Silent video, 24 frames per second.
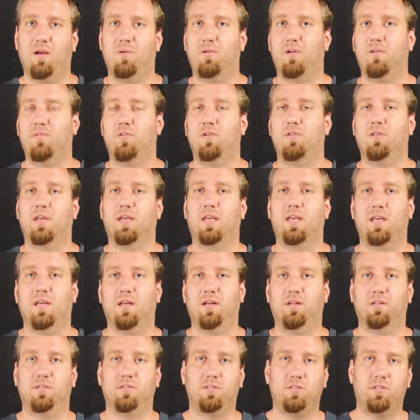would have only
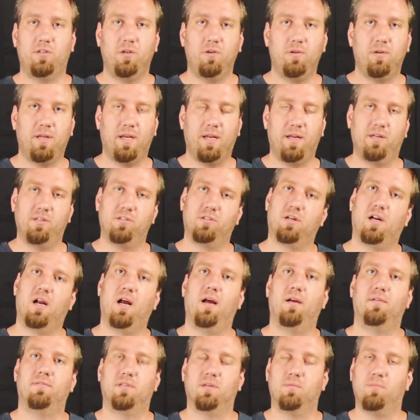killed 2 data
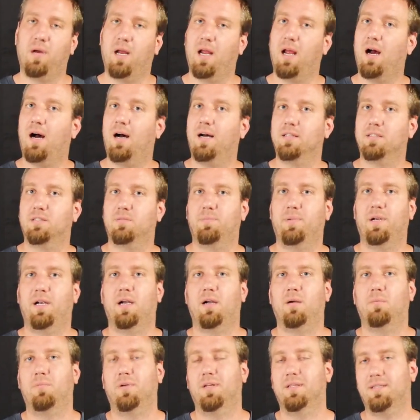drives and my hot
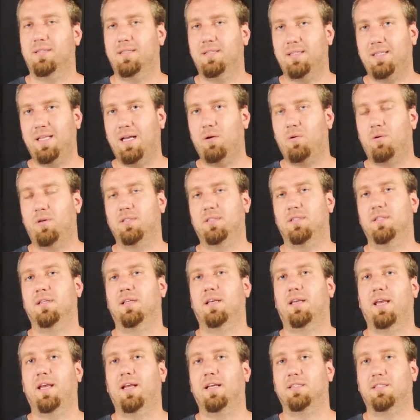spare, but that wasn't the
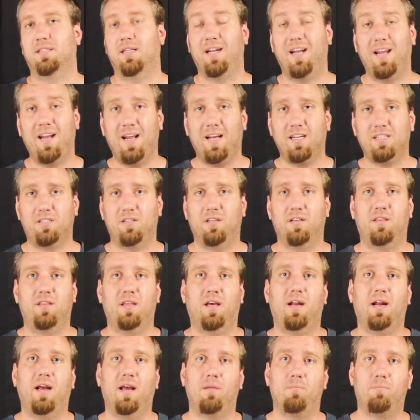case. And I had actually
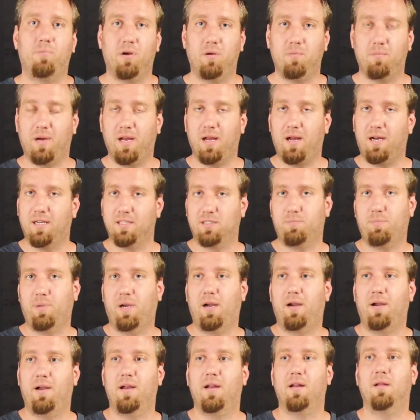thought I had put my hot
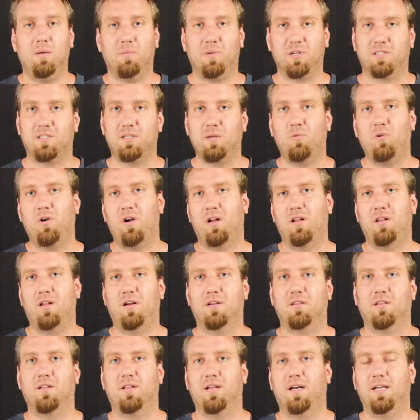spare in it. But somewhere
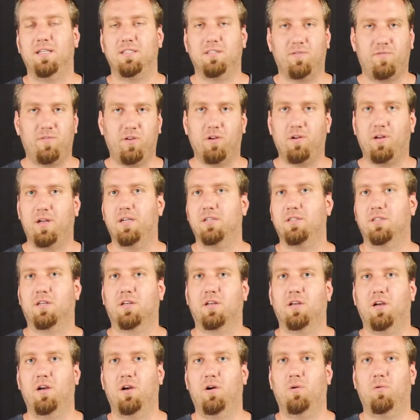along the lines a few years
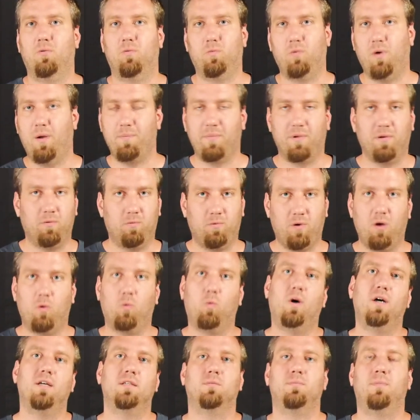ago, what
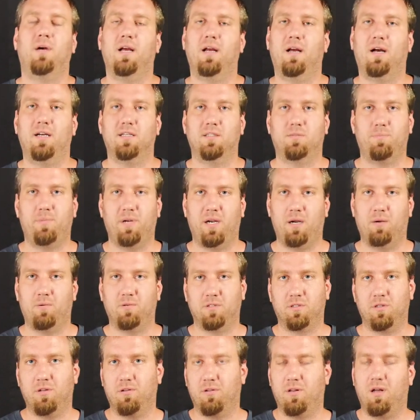was my hot spare
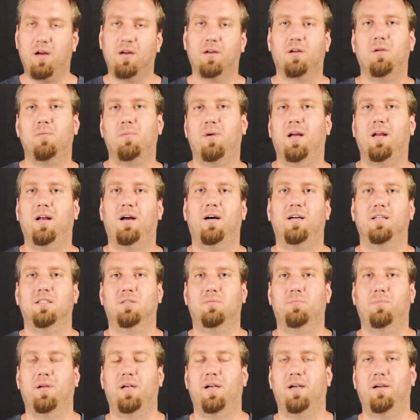was no longer my hot
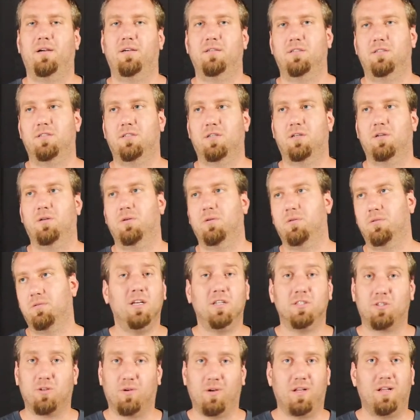spare. So
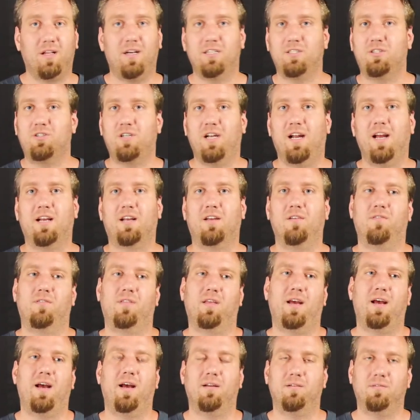I lost track of
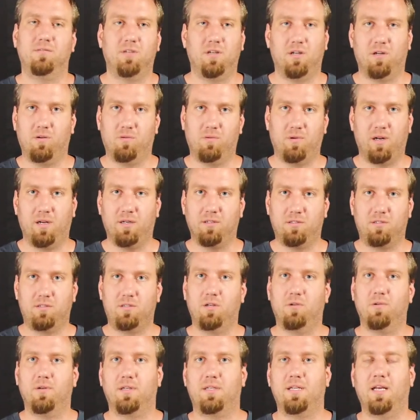that, you know, when I was
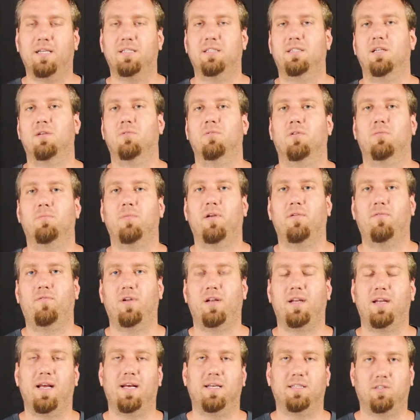doing testing with my free
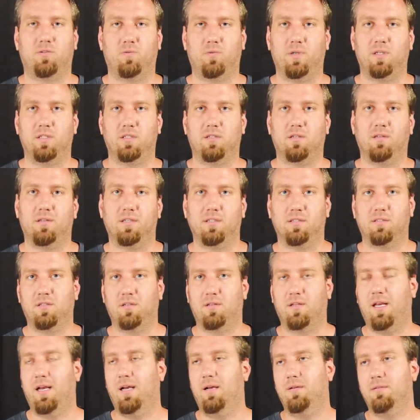NAS originally. So
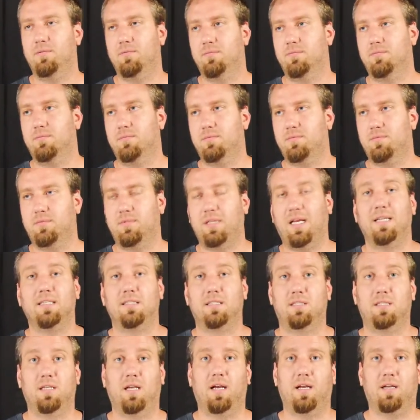that
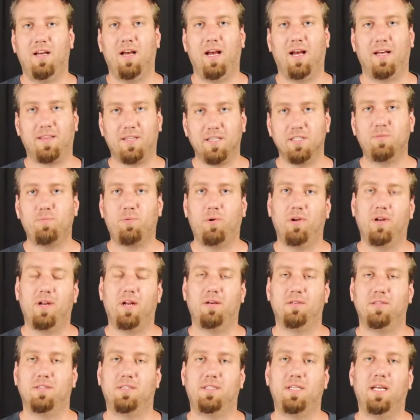sucked. At this point, I
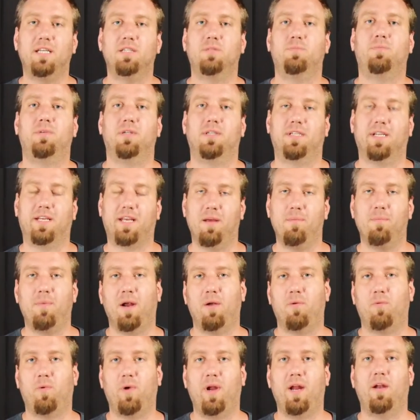was desperate to get my
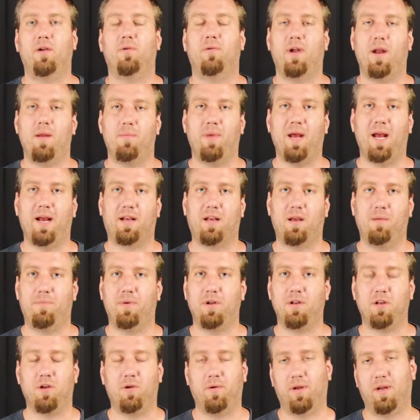RAID array back up
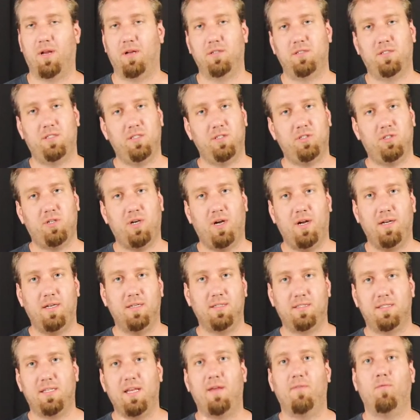and going. I was just trying to
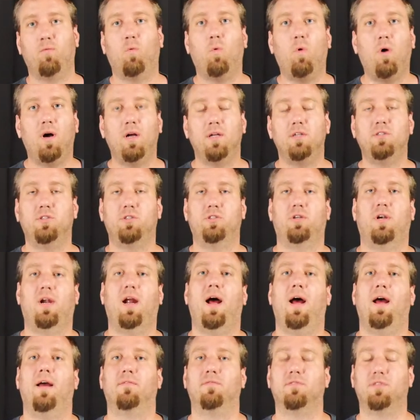save one
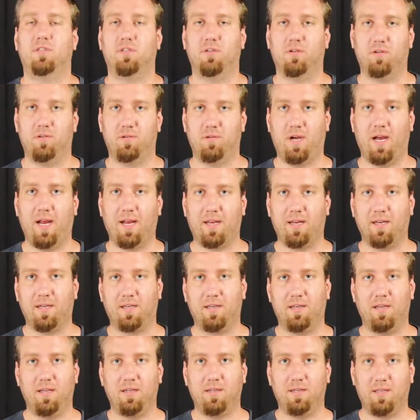drive so I
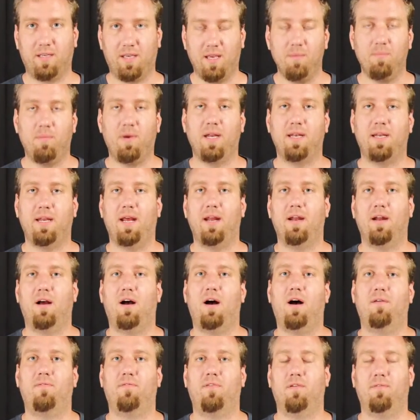could get my data
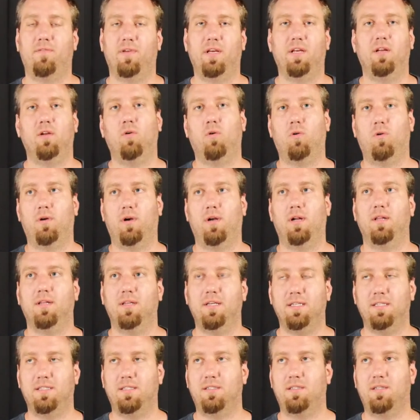off of it, or at
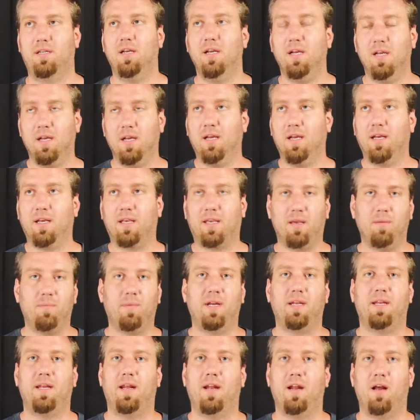least get my
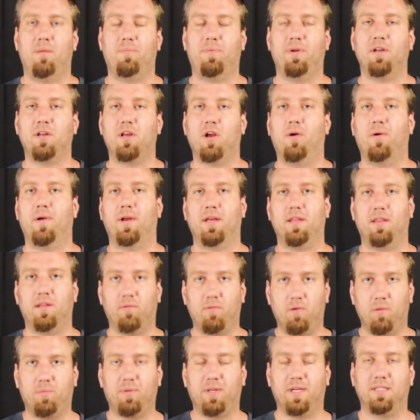data up and going, and then
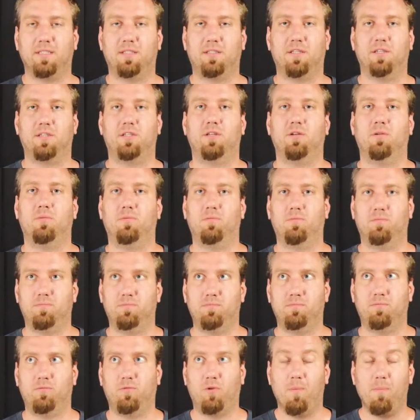replace the 2
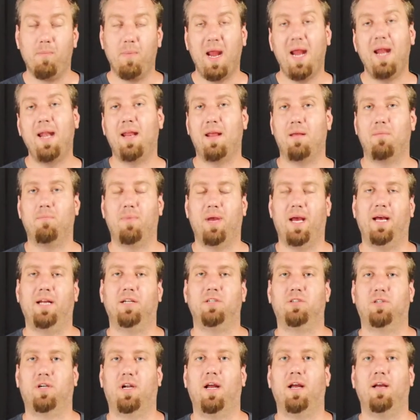remaining bad
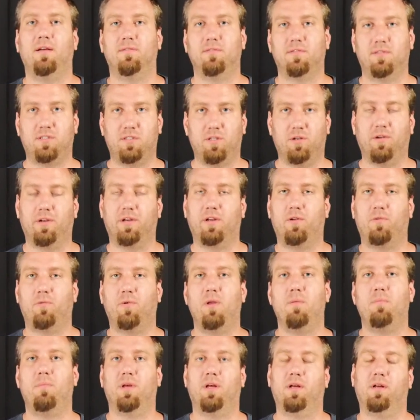drives so it could
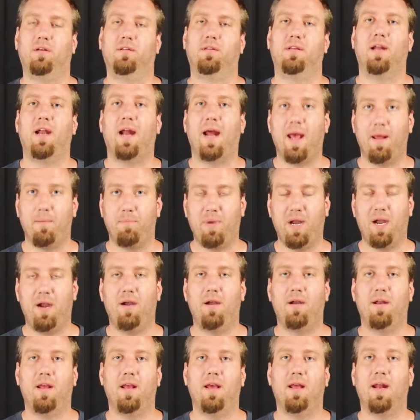rebuild and I had
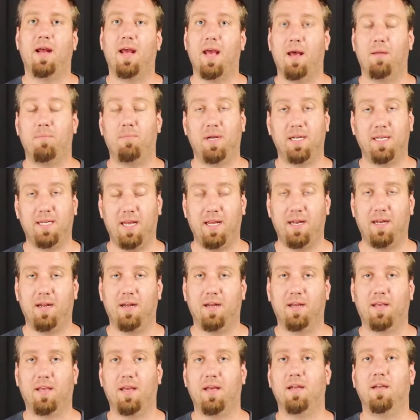parity and I had my data
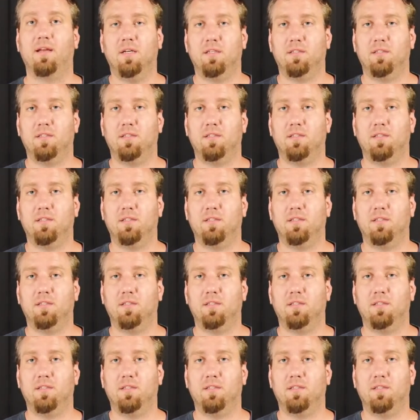again.